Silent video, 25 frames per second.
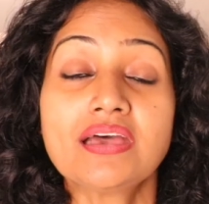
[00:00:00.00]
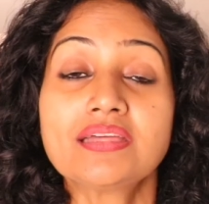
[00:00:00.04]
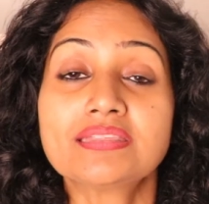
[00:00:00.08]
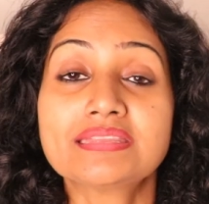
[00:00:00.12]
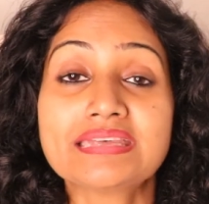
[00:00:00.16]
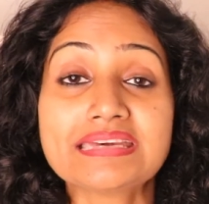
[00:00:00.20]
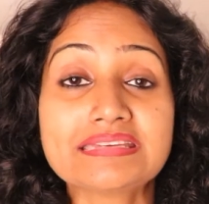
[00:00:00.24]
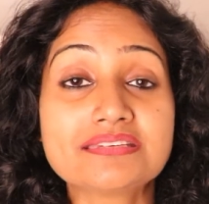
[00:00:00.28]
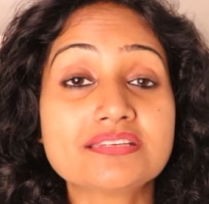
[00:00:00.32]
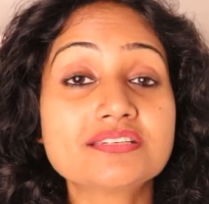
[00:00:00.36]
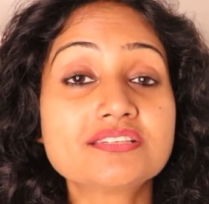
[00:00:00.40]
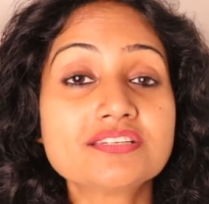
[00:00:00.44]

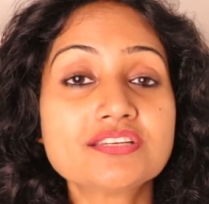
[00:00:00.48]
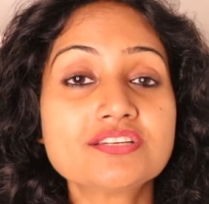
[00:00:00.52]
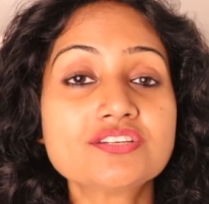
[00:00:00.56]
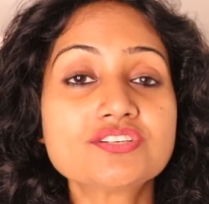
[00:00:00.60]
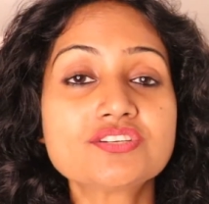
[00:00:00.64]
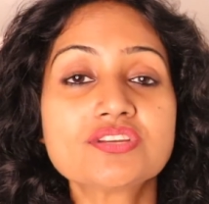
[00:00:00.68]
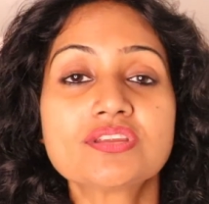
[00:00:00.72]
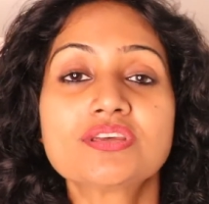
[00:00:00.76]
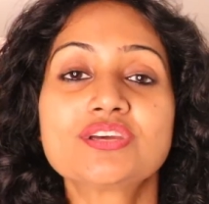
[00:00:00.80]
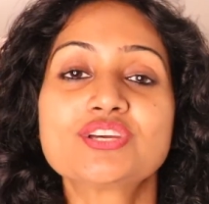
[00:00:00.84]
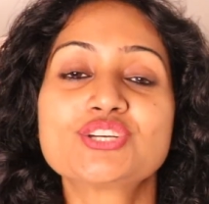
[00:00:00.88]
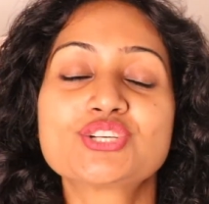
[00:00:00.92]
They
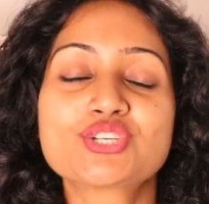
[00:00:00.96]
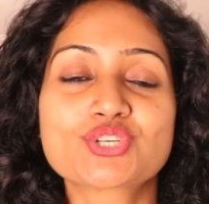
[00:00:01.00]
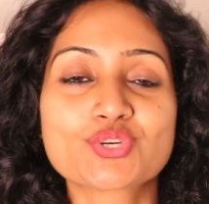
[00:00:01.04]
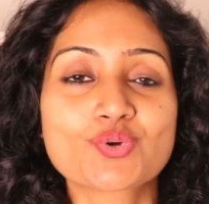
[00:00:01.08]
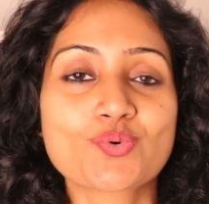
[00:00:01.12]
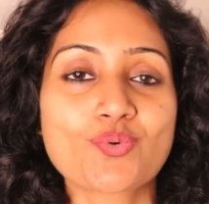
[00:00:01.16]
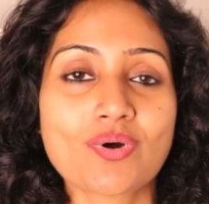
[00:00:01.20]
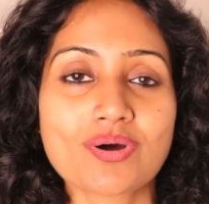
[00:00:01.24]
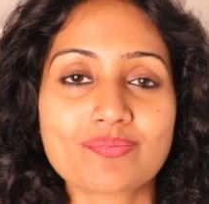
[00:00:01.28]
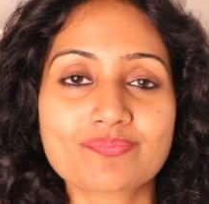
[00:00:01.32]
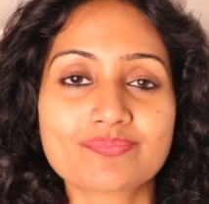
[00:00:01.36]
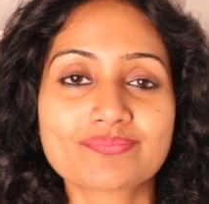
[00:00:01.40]
didn't
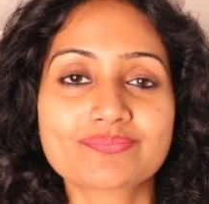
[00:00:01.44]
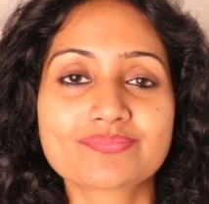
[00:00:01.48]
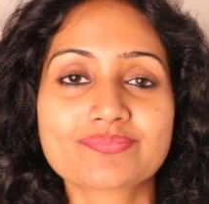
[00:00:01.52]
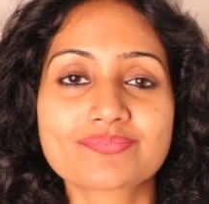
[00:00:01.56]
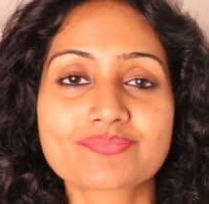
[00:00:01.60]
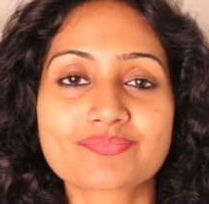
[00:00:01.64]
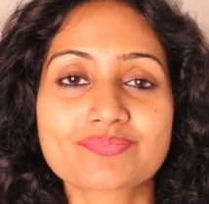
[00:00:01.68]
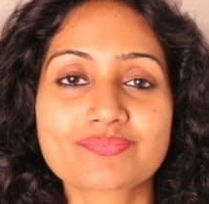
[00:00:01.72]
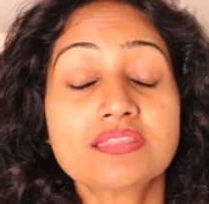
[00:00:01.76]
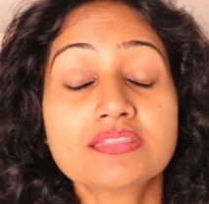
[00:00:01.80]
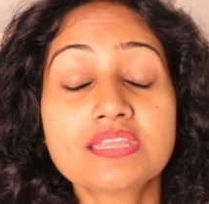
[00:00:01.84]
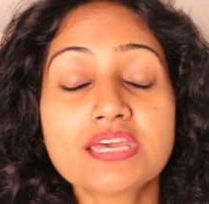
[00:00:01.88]
show up.
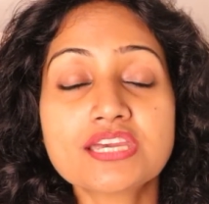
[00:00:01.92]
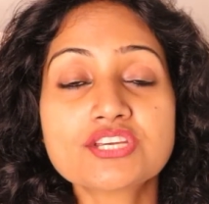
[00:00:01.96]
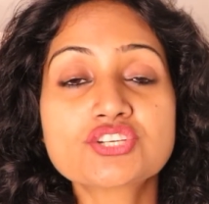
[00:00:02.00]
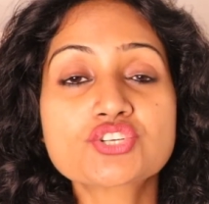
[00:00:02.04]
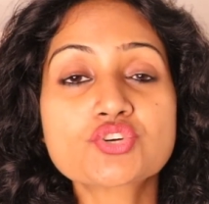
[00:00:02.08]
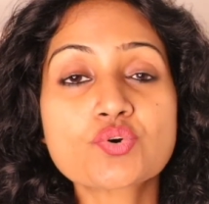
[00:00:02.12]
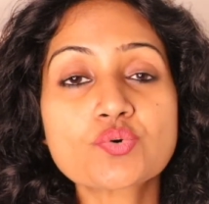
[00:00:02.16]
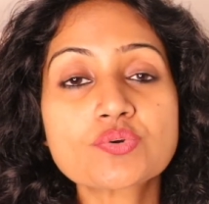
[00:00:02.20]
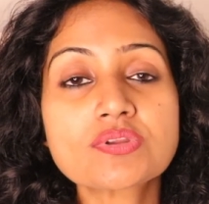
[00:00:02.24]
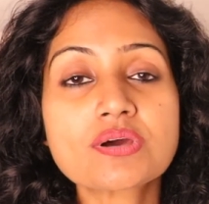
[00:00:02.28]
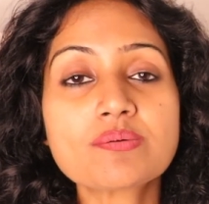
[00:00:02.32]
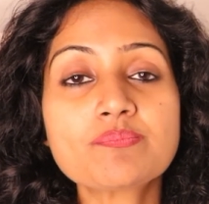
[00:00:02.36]
They
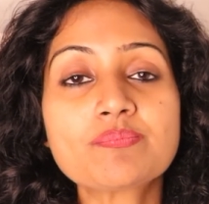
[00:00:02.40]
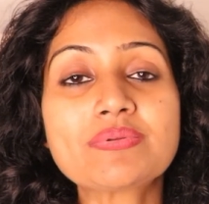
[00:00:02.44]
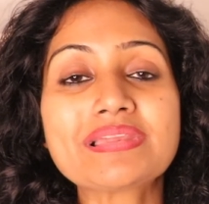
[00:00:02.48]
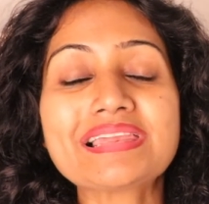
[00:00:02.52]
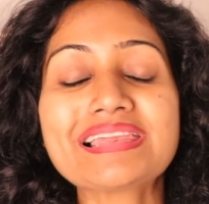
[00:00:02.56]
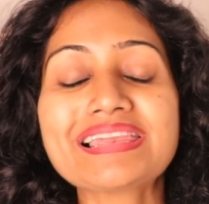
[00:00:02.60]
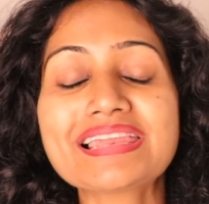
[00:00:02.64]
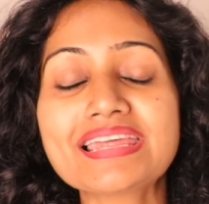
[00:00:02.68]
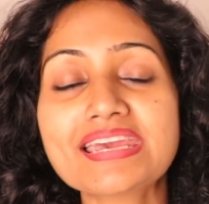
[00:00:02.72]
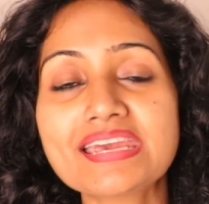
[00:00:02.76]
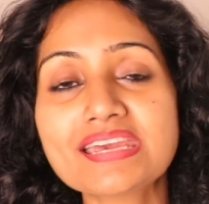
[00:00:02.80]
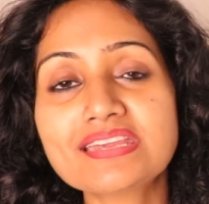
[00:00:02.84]
showed up
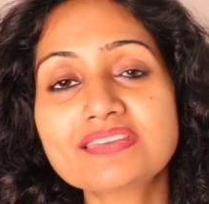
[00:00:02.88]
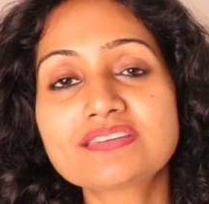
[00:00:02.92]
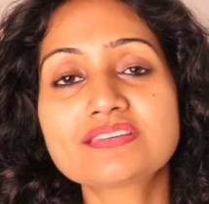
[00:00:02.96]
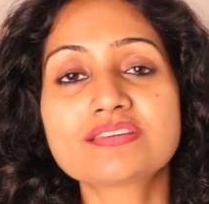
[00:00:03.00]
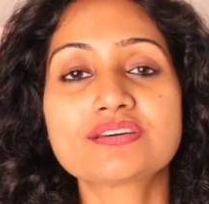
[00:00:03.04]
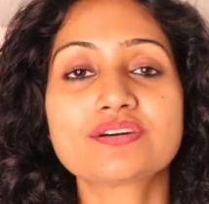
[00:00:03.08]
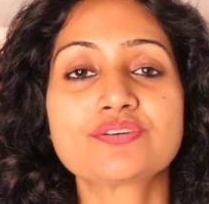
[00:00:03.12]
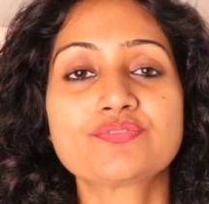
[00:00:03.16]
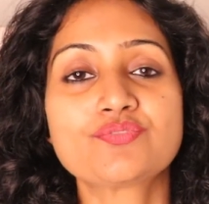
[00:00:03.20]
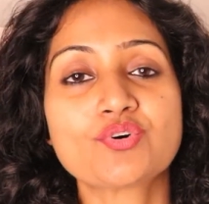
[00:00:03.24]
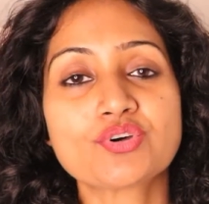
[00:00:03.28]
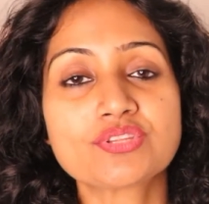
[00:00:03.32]

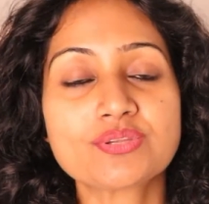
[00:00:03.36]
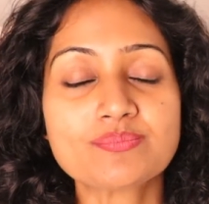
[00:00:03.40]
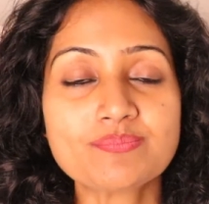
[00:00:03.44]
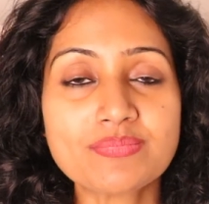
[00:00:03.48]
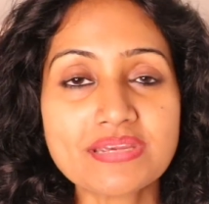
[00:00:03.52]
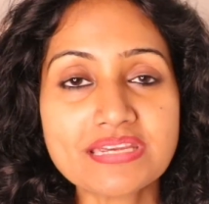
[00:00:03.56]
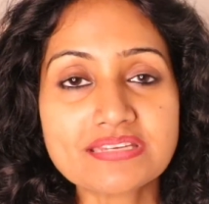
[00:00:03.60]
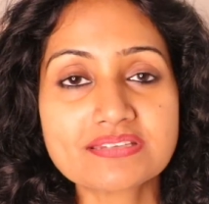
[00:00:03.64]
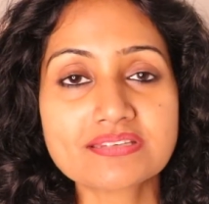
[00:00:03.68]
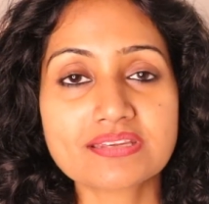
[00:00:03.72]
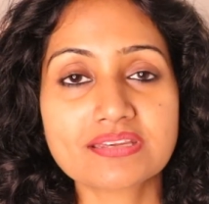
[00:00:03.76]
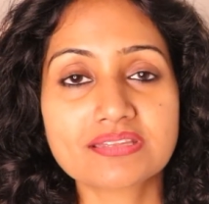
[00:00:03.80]
late for the
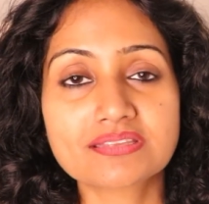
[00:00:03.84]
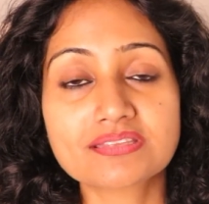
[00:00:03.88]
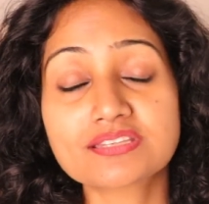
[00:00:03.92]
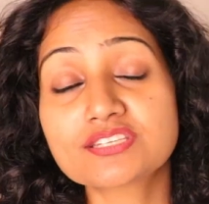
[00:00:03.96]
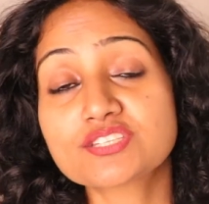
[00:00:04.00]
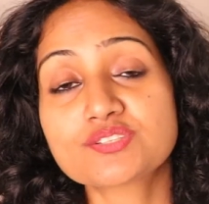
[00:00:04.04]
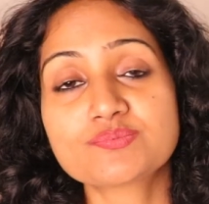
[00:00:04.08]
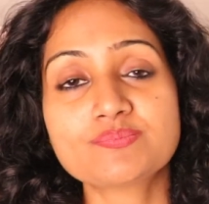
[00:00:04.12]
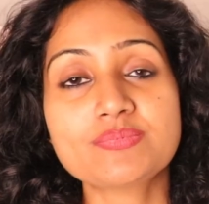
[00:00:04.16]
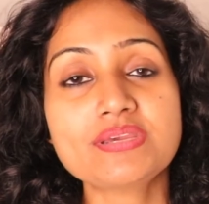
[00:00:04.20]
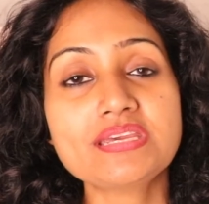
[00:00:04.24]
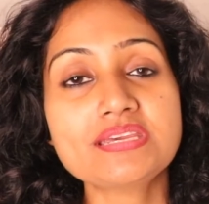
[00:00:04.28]
meeting.
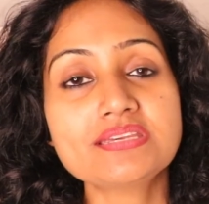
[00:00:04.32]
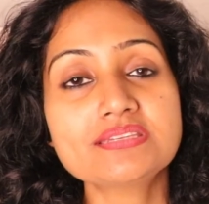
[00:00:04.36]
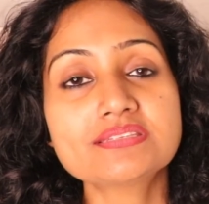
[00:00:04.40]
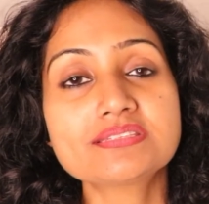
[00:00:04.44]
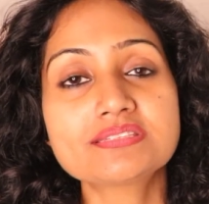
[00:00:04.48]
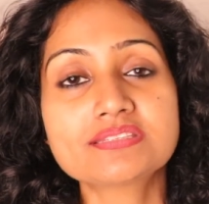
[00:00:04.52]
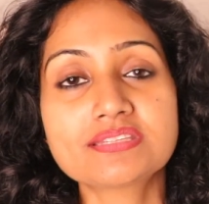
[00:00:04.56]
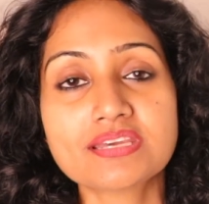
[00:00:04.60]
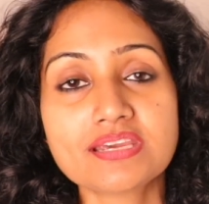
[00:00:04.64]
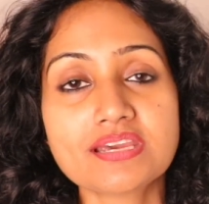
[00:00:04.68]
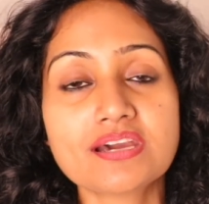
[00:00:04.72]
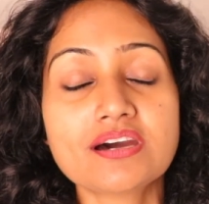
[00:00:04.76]
This
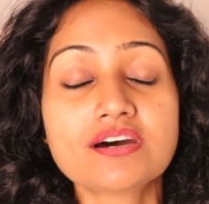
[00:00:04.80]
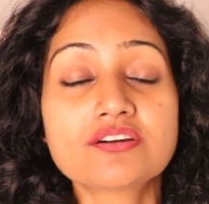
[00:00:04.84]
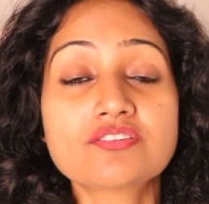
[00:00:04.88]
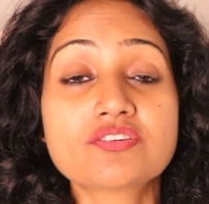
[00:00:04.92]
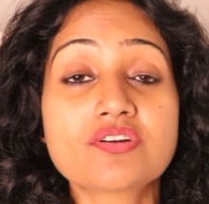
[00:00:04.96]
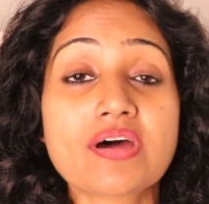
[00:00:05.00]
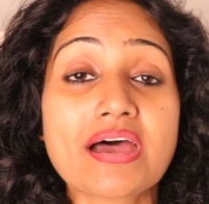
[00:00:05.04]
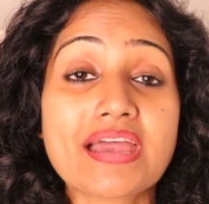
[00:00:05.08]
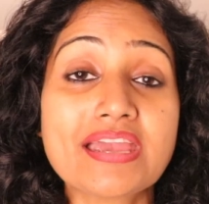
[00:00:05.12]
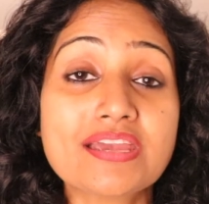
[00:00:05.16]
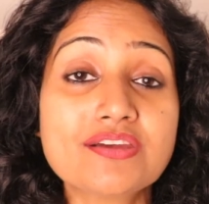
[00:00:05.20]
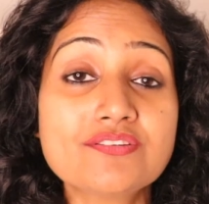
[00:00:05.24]
means they
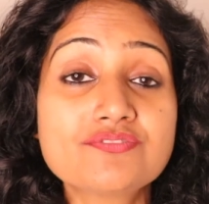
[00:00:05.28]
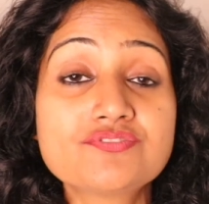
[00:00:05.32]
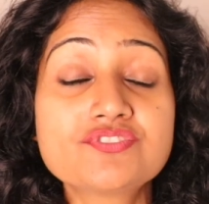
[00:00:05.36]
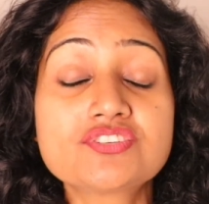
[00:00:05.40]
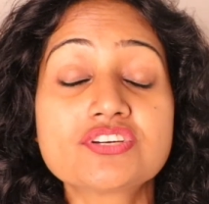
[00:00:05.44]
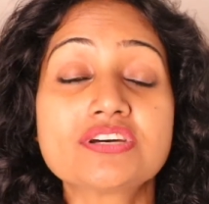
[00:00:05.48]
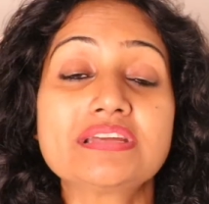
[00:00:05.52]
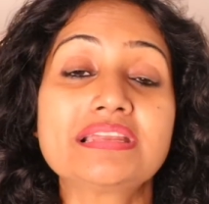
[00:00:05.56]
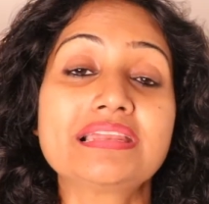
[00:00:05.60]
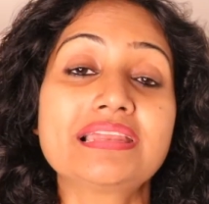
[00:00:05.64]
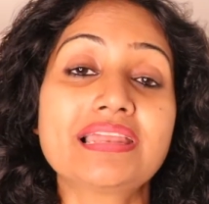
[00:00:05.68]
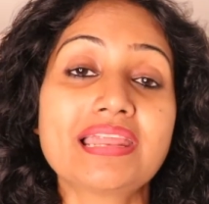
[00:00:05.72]

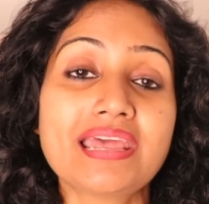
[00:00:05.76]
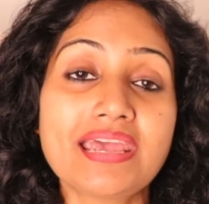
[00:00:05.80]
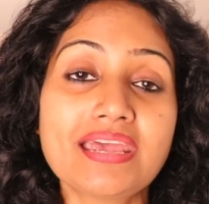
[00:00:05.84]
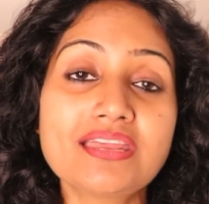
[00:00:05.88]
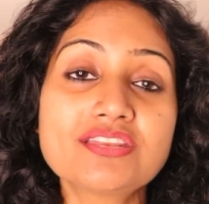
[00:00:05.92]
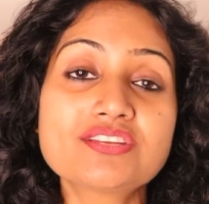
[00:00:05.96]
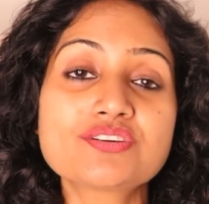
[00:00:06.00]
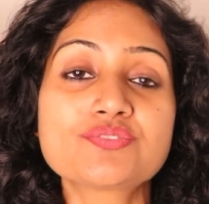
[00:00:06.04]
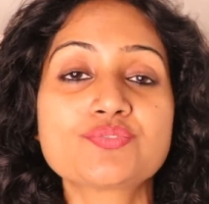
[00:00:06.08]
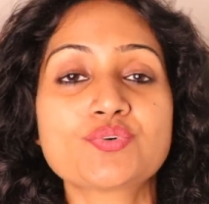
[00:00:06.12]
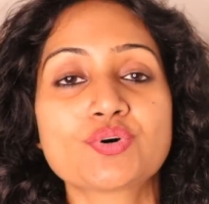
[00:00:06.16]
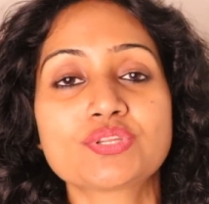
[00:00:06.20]
arrived
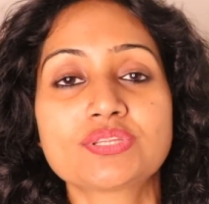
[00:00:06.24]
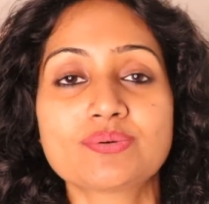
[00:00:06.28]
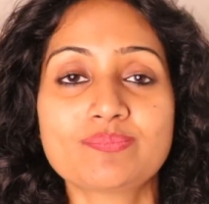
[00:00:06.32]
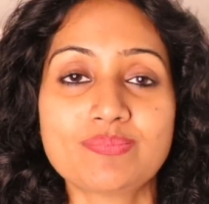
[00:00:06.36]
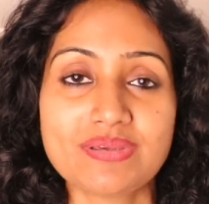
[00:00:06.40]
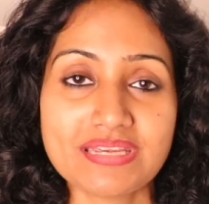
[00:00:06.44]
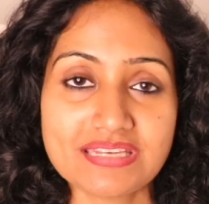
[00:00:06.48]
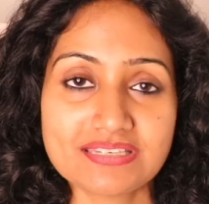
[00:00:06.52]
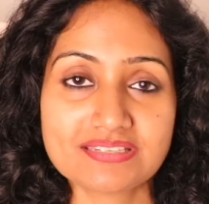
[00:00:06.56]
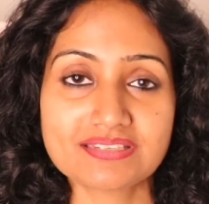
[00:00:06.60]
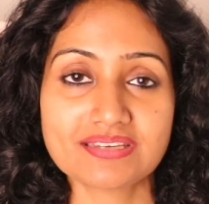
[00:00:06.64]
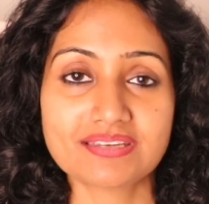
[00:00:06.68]
late for the
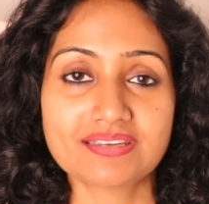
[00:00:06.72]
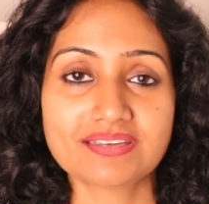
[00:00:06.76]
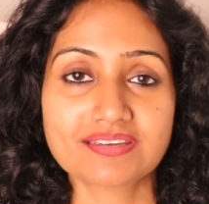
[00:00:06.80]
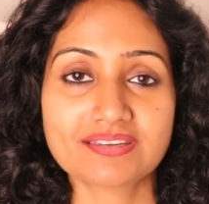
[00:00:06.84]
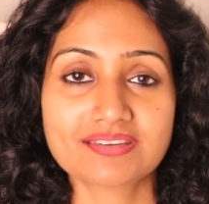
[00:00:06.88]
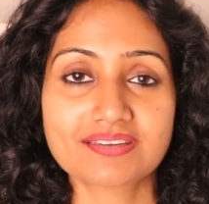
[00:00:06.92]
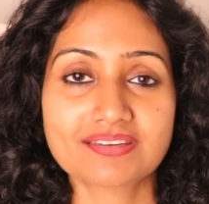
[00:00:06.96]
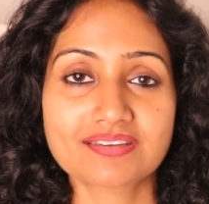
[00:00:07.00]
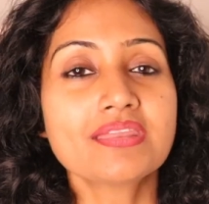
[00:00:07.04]
meeting.